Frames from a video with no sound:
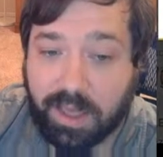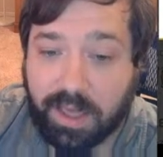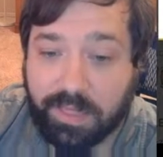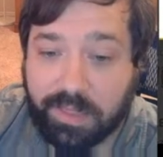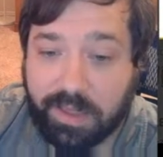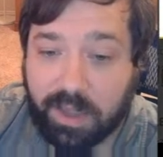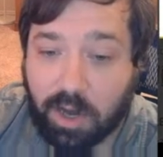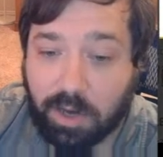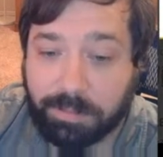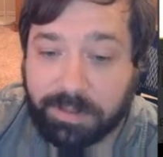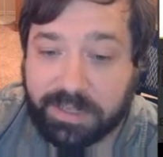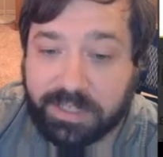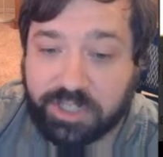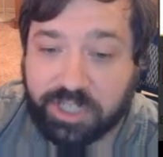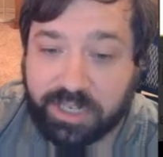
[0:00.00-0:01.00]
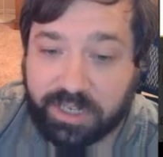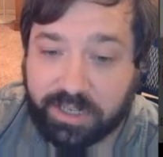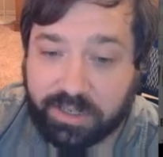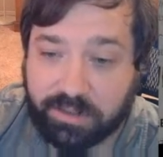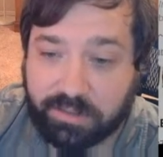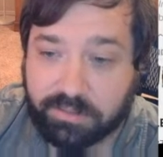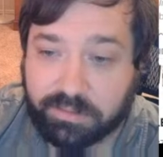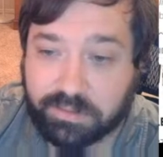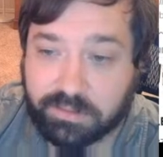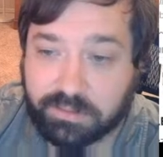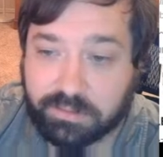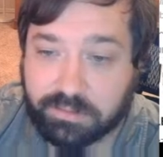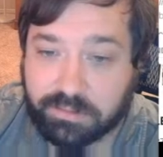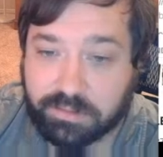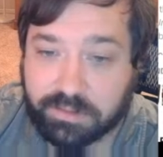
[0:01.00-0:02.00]
the RPG.
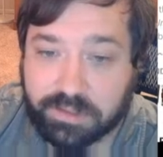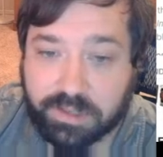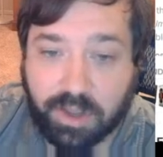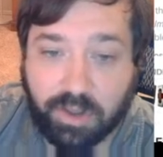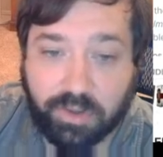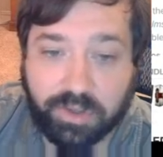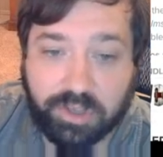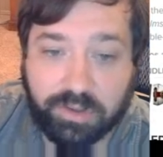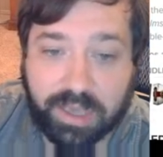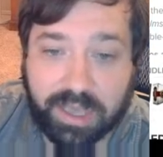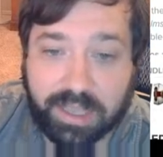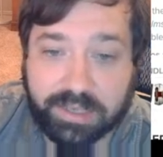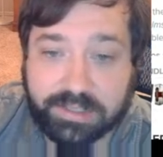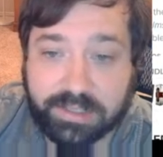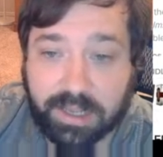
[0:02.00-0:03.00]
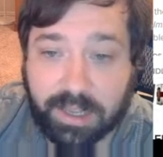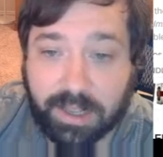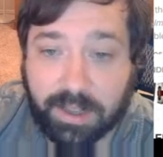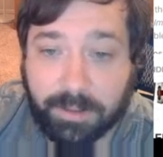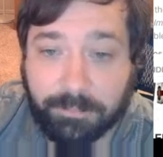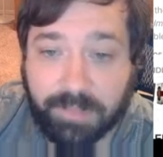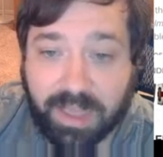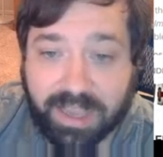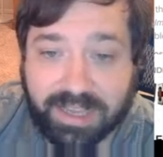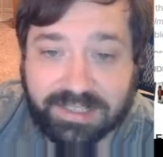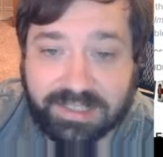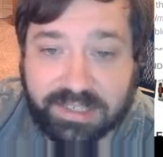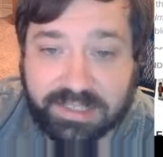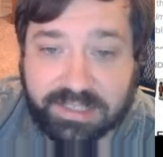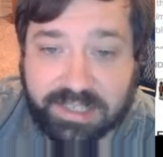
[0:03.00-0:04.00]
So you get, I
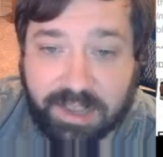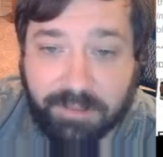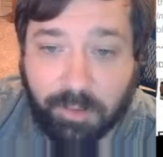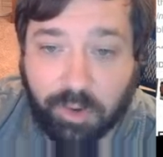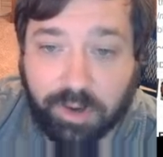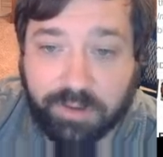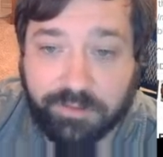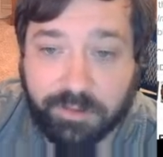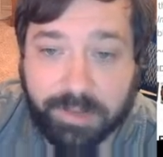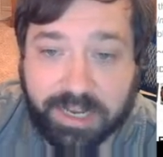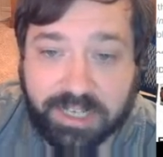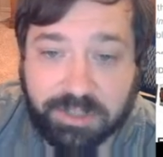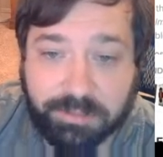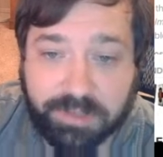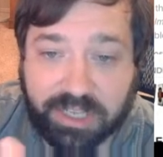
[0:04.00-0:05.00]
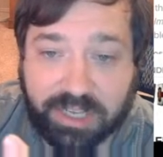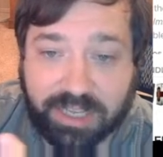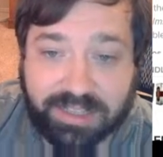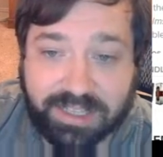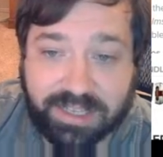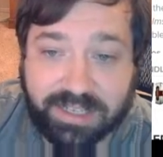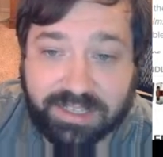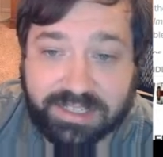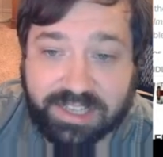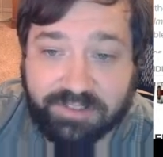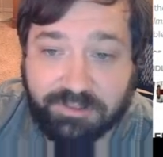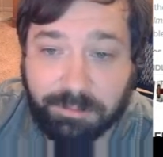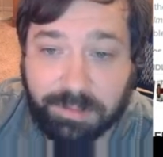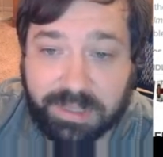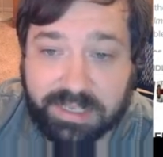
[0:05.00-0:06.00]
guess it doesn't have more information, but you get the
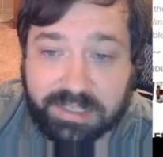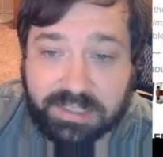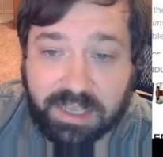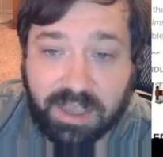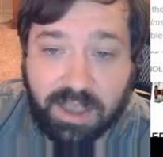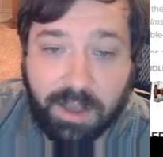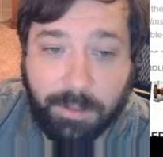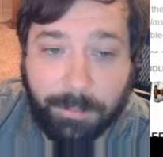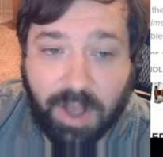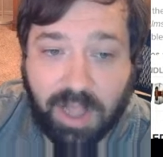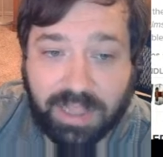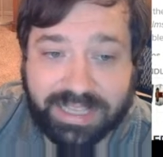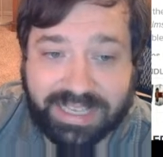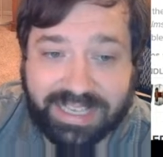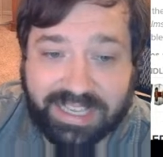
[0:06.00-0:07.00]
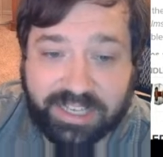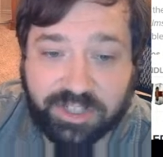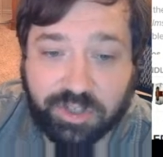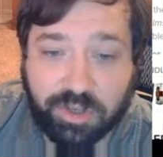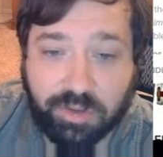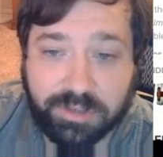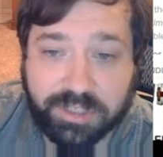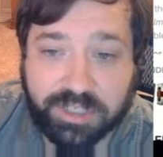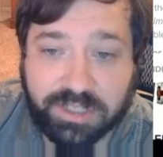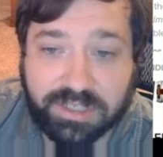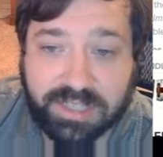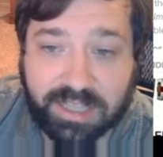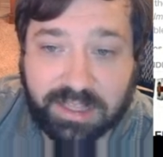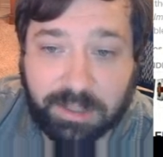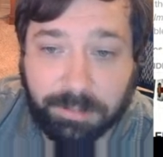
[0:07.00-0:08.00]
7-piece polyhedral, which
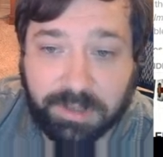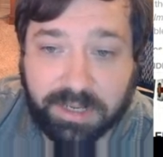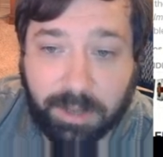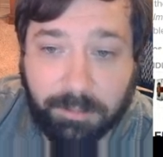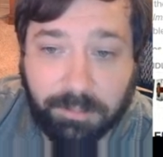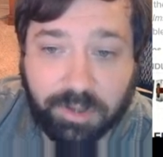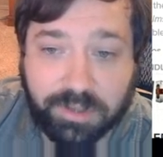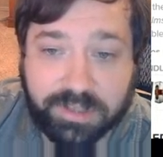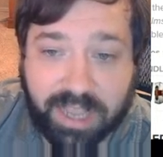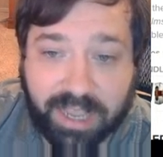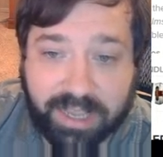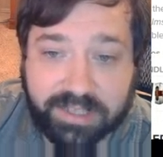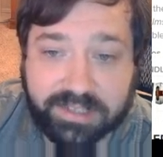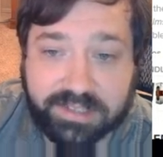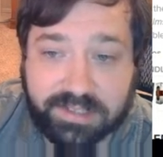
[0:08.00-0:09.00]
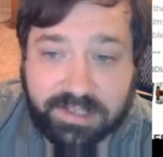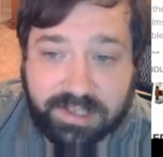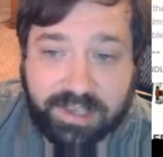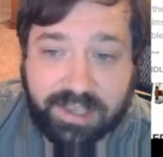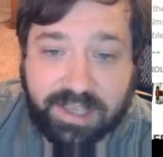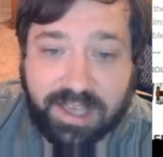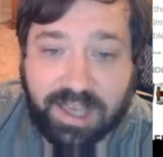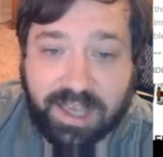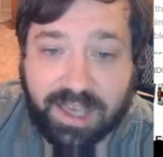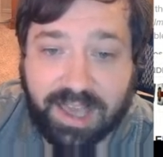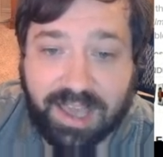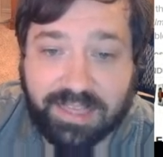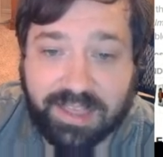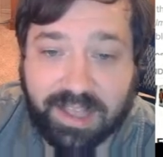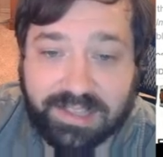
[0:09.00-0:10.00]
is like the penumbral dice,
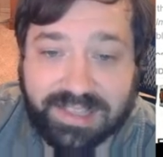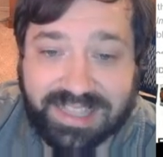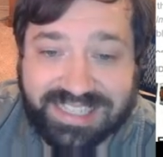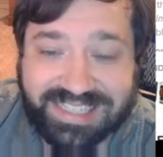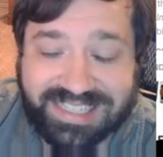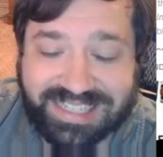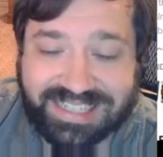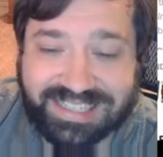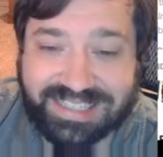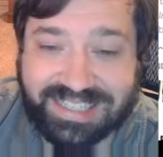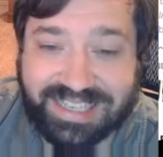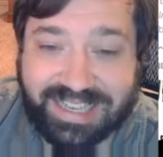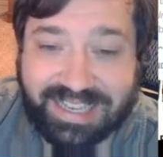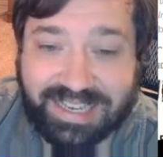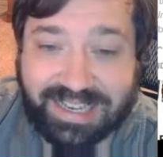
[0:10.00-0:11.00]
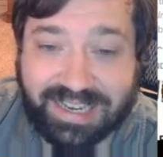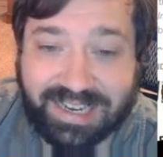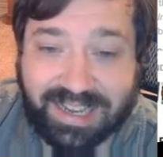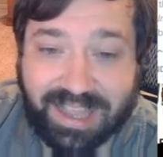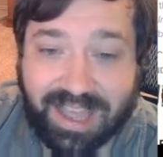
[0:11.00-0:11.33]
and then the 16